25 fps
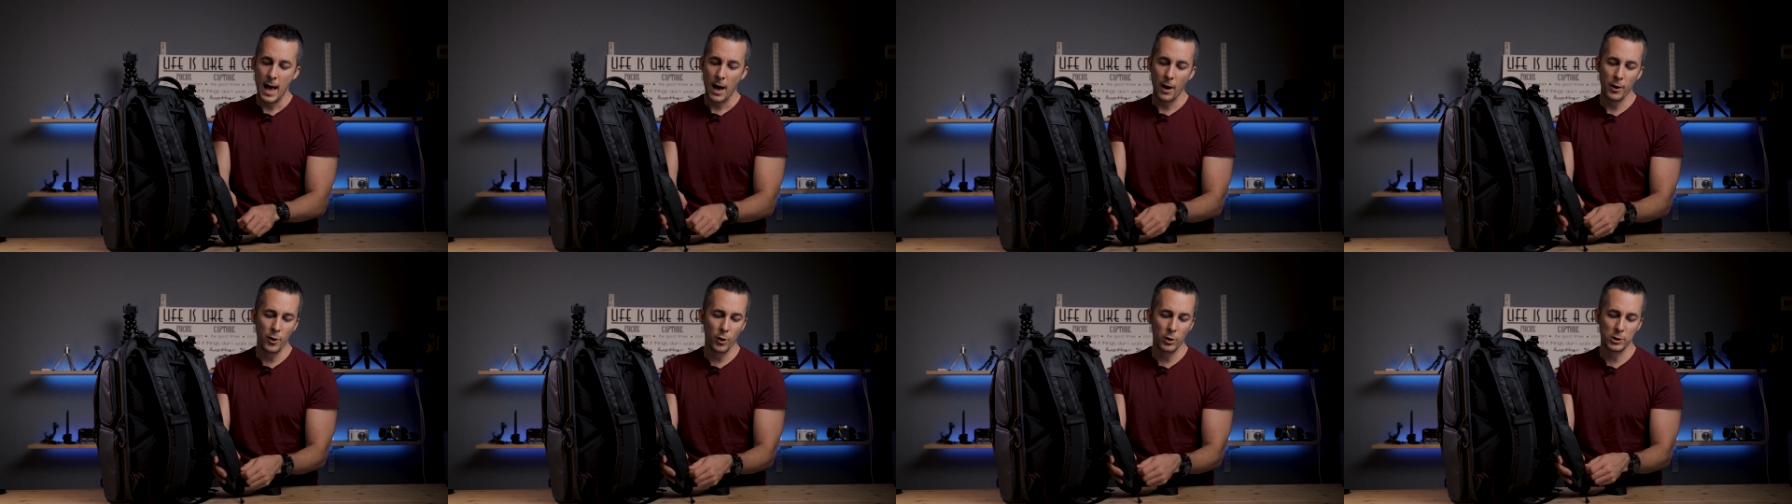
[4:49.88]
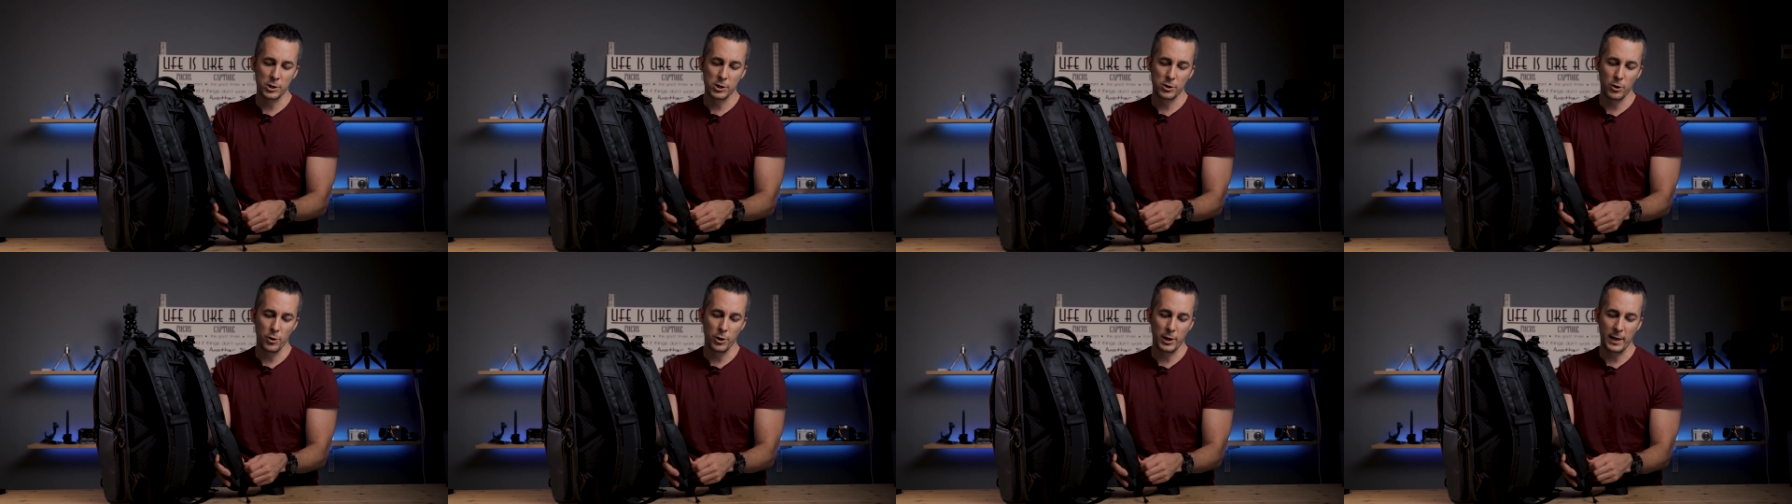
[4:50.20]
And
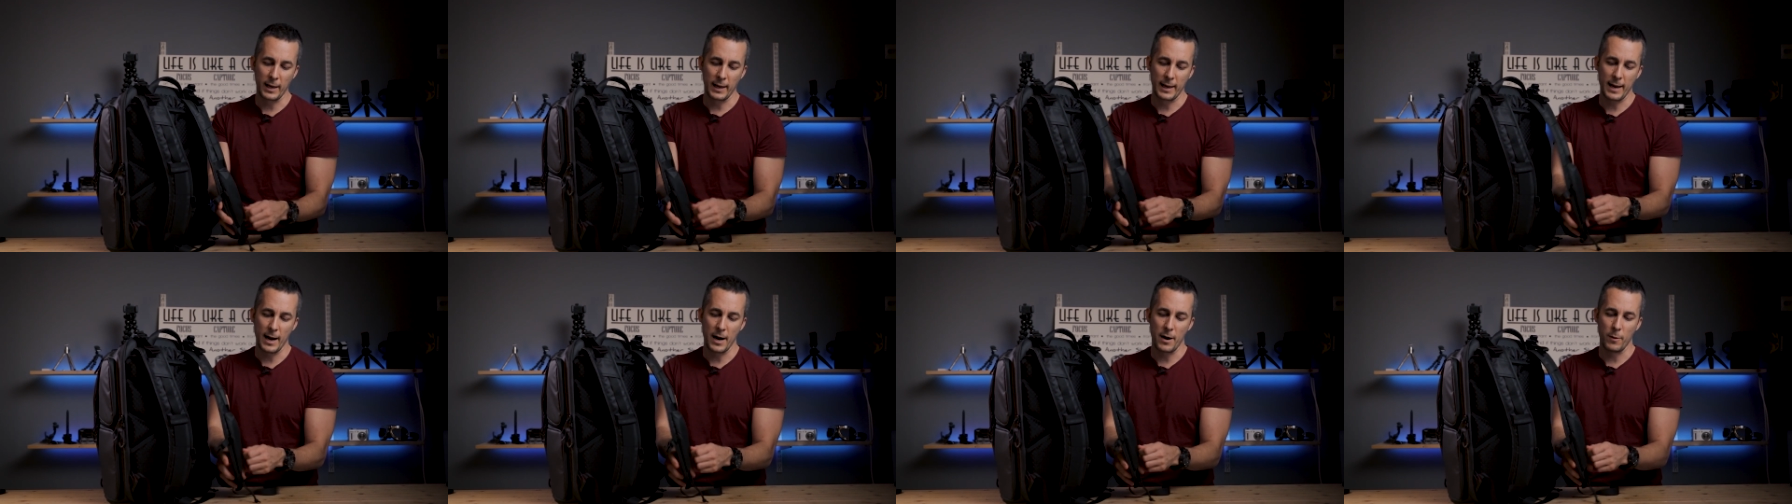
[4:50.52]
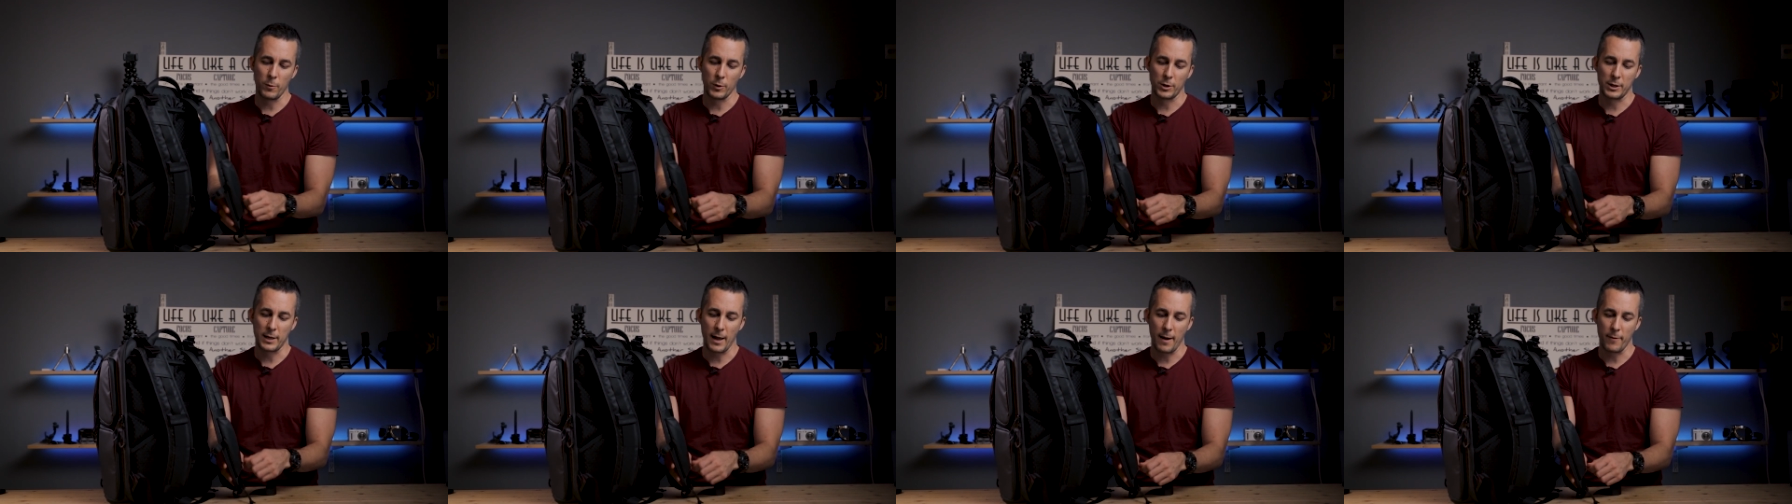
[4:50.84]
also you can carry
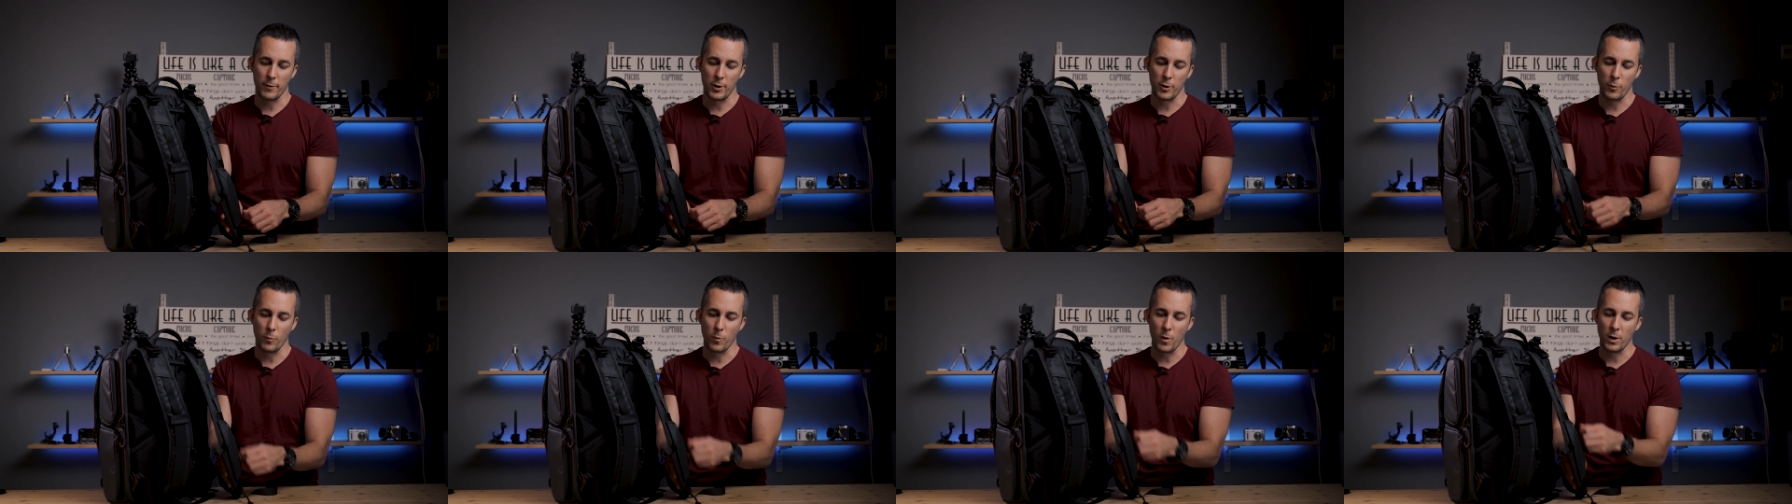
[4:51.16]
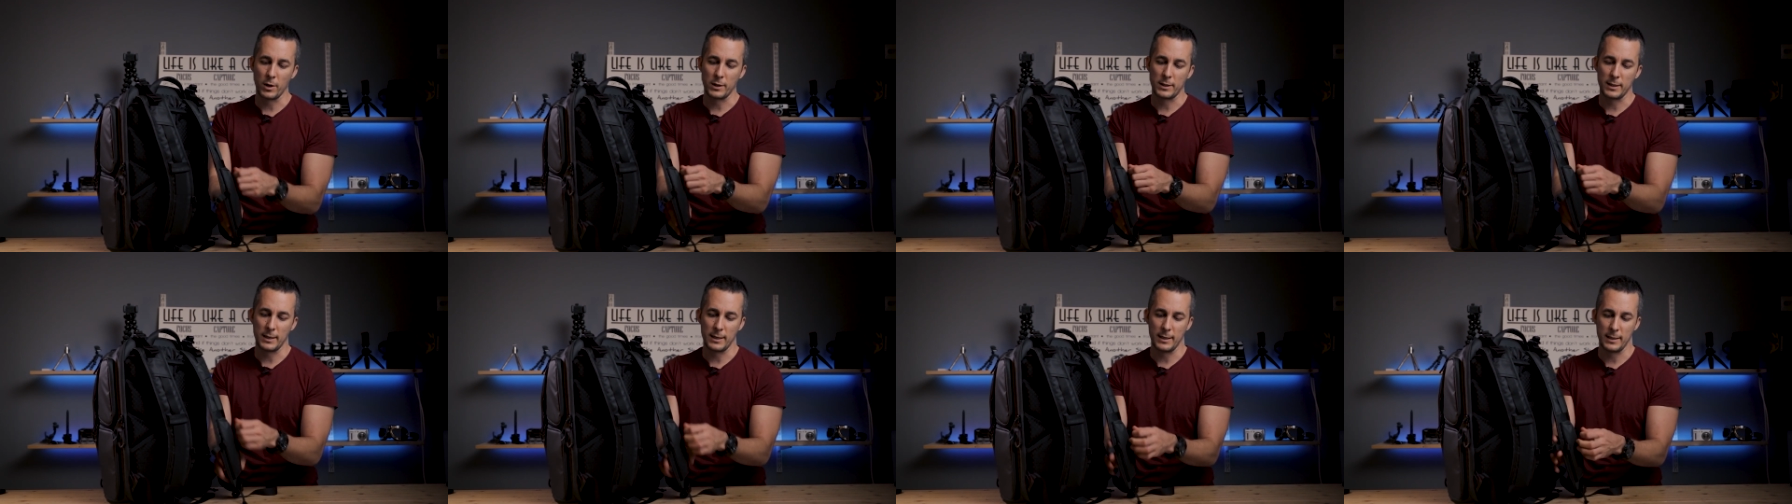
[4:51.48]
whatever you
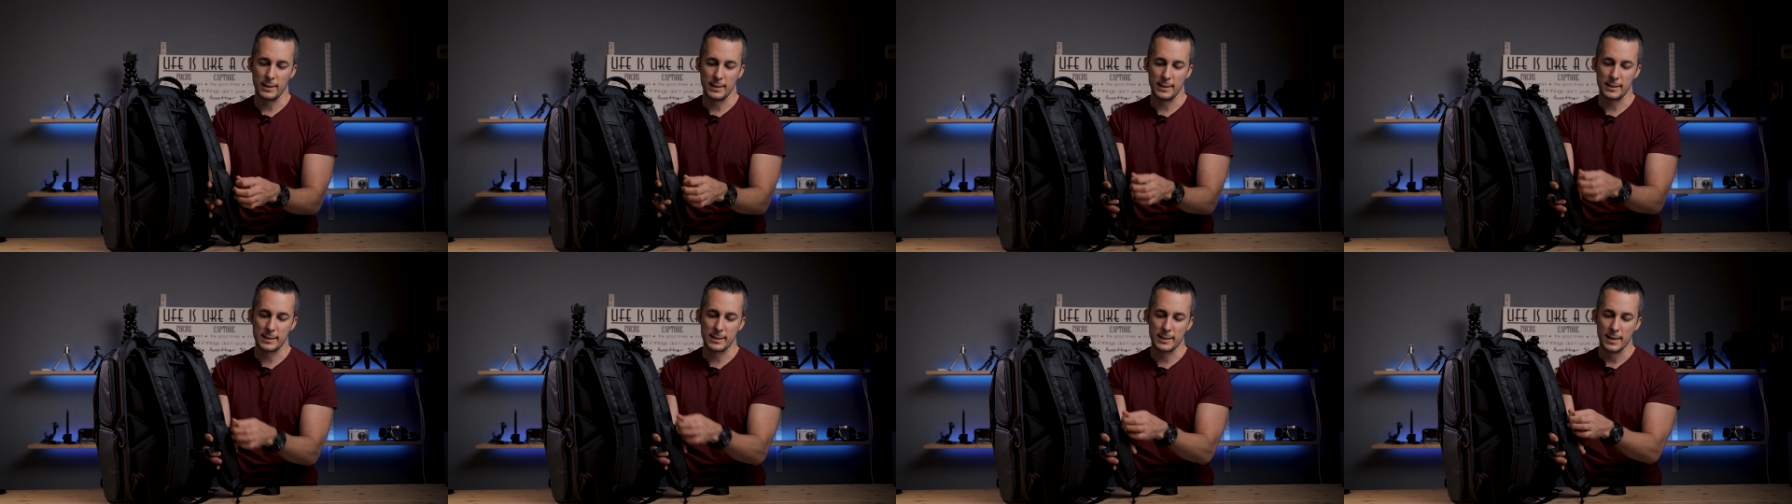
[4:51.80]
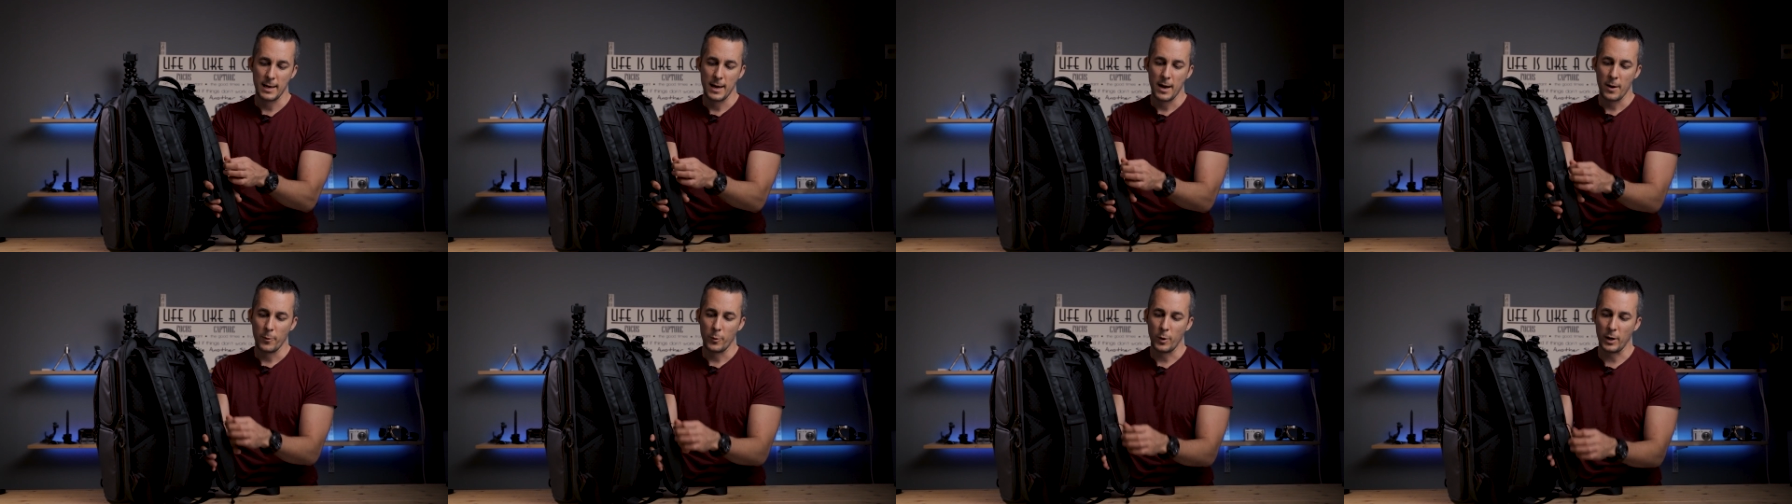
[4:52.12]
want in this
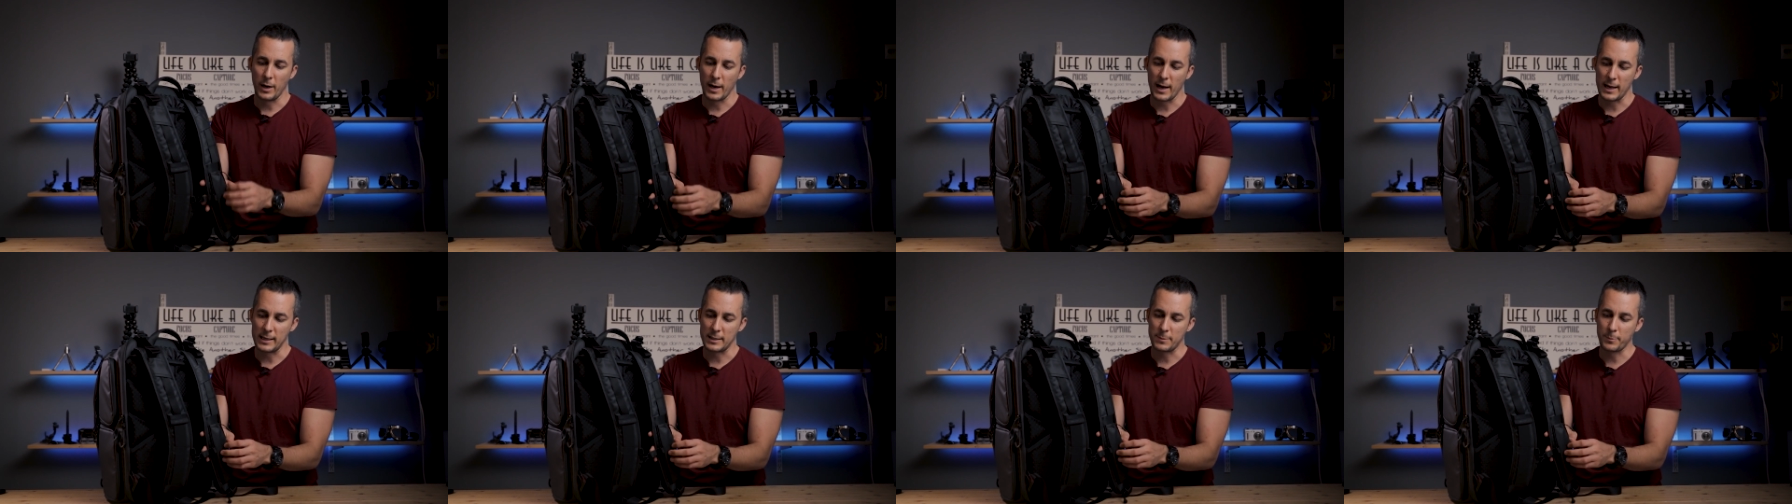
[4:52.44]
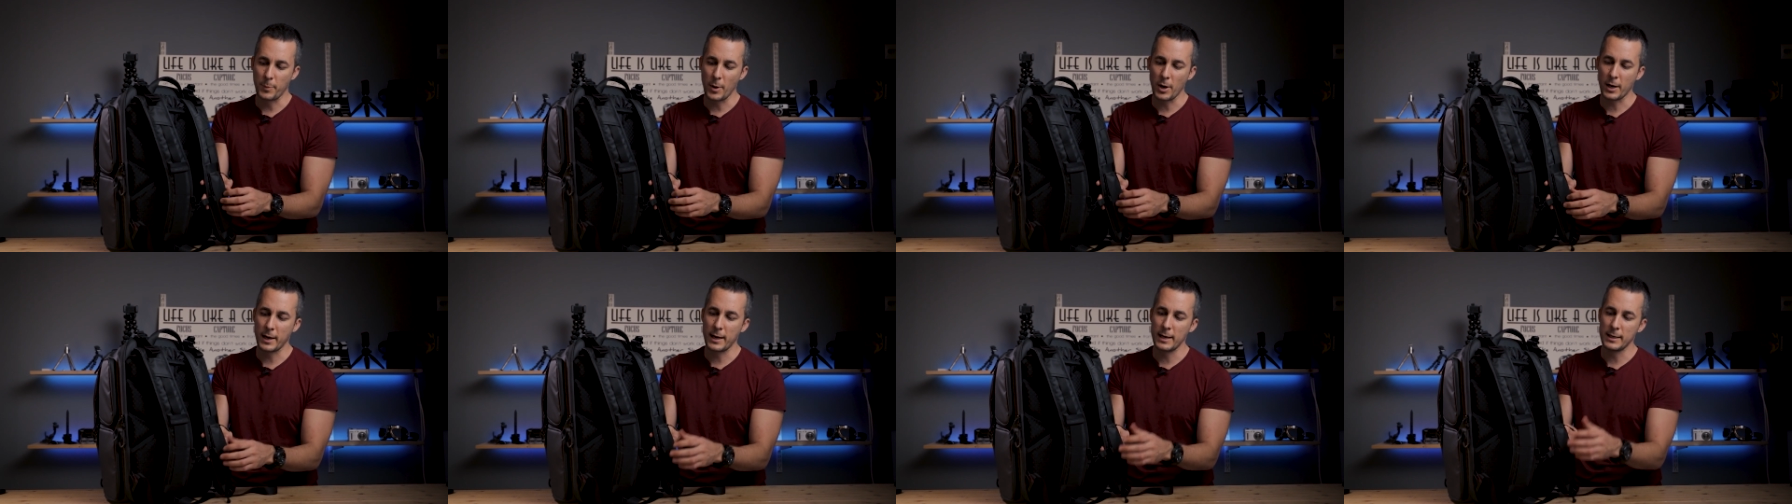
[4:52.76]
really nice
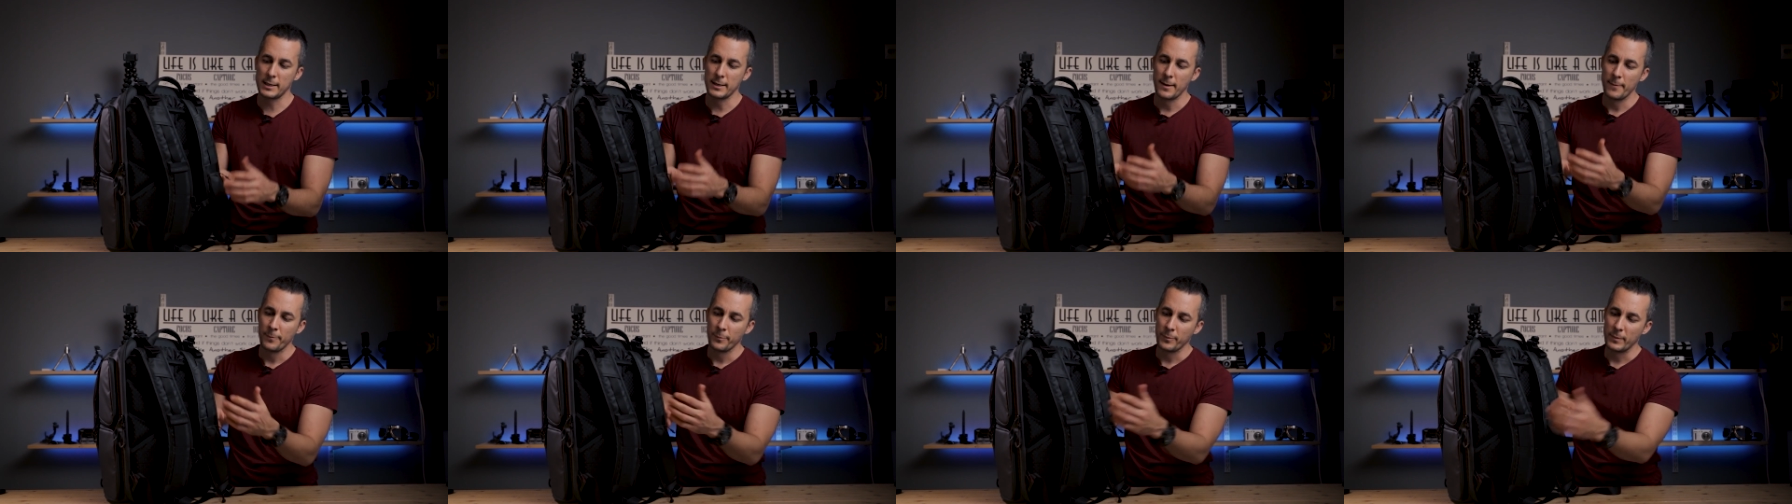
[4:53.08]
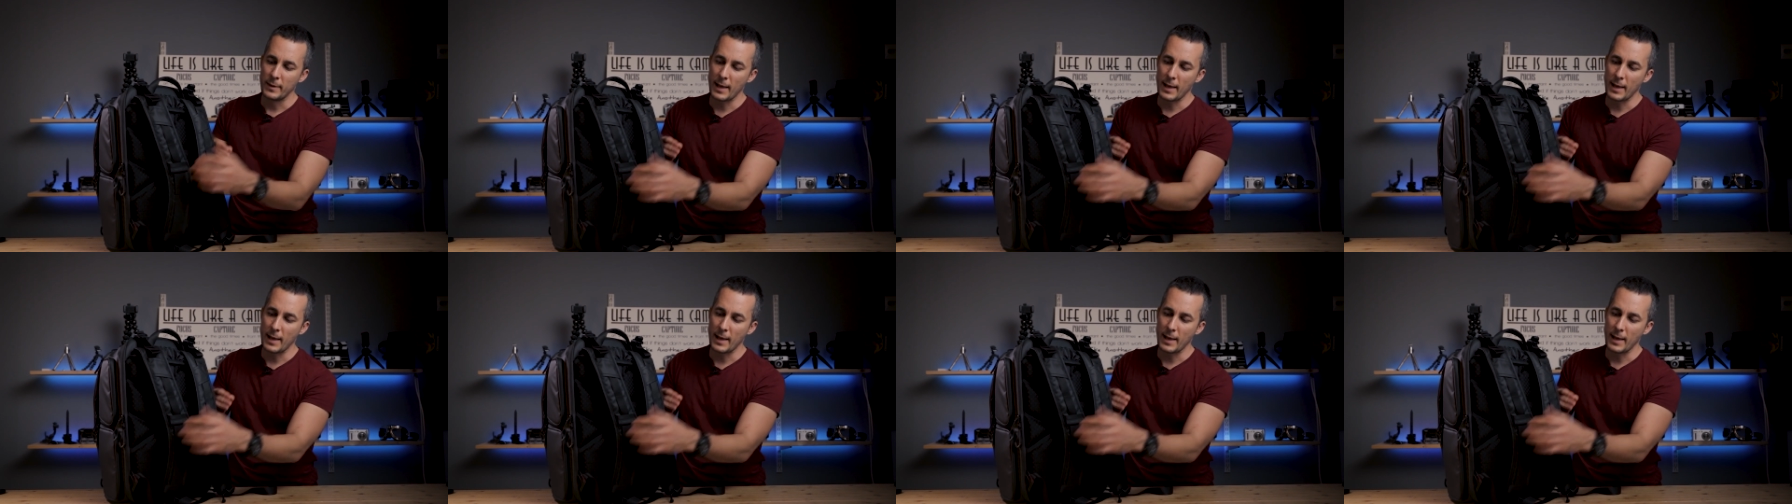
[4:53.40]
pocket.